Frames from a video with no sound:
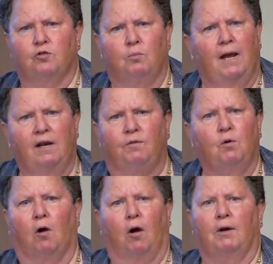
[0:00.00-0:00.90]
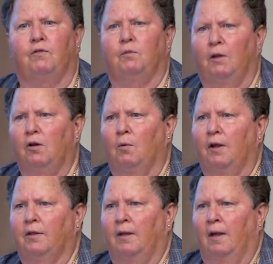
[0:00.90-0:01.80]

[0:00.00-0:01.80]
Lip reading: who many of you are already familiar with,